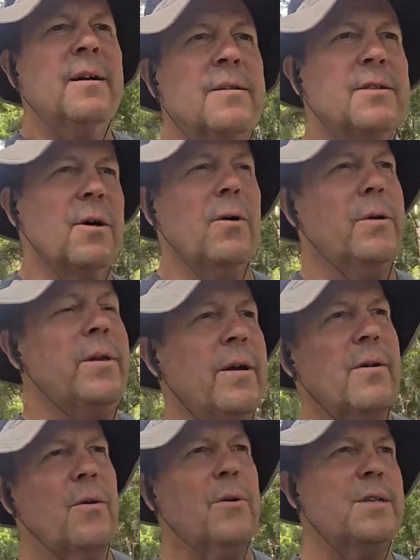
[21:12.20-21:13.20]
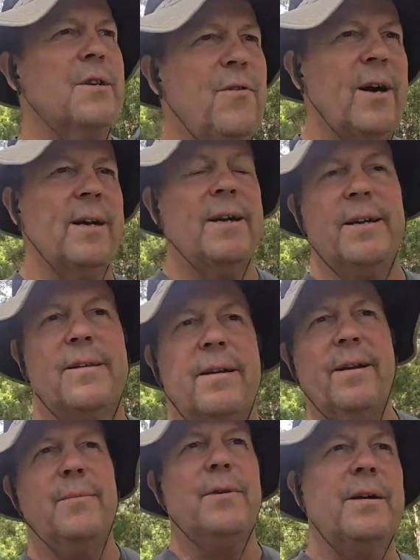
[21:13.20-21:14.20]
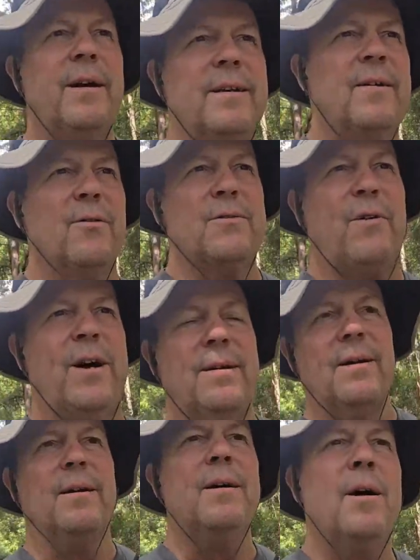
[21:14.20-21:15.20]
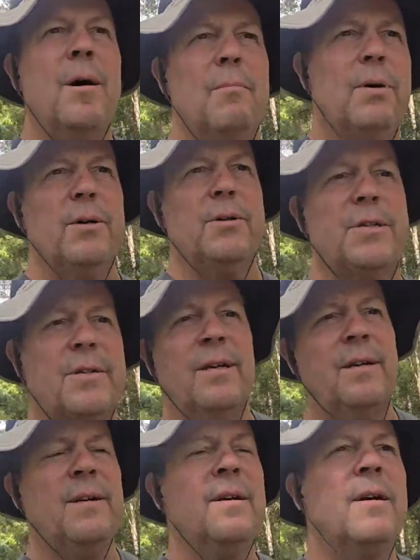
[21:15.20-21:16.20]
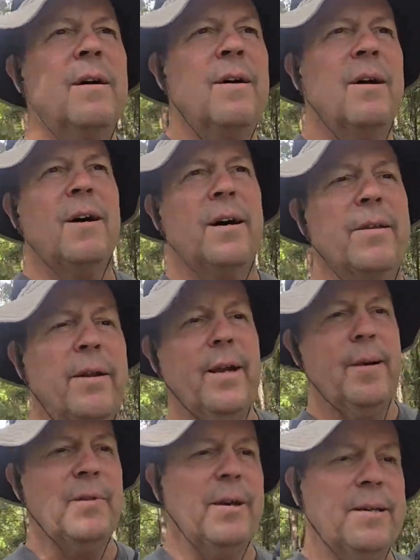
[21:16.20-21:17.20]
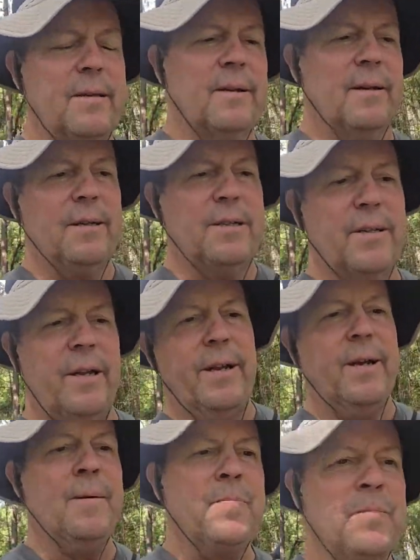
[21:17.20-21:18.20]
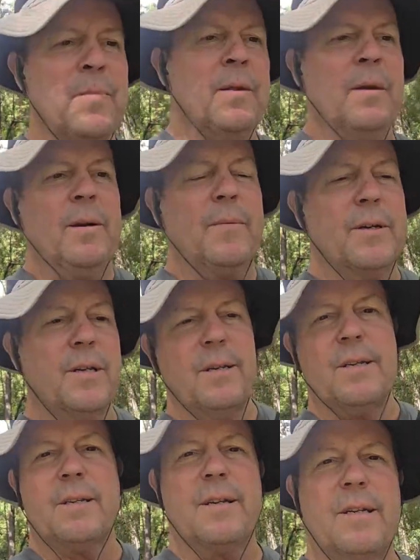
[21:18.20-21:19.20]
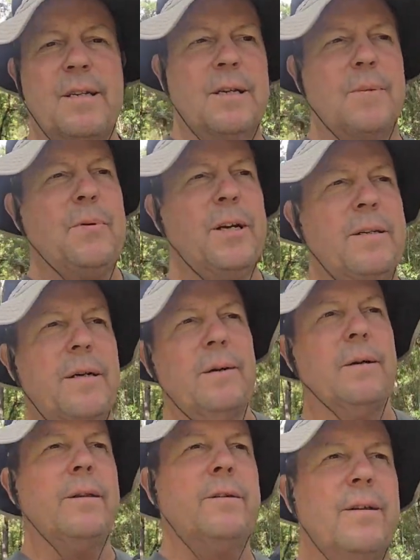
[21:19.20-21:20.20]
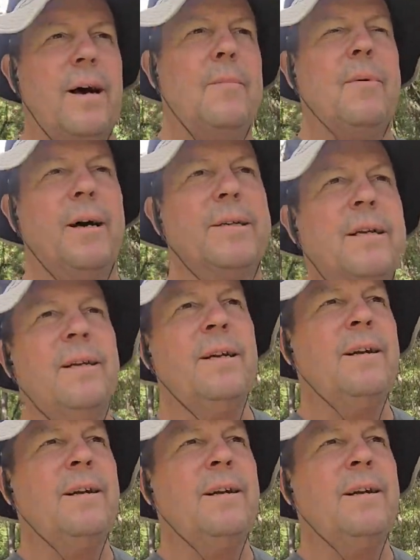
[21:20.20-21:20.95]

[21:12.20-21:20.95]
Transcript: So, and then of course, if I can get the name of that, or find a post on the name of that city, because this is a big deal in the Donbass.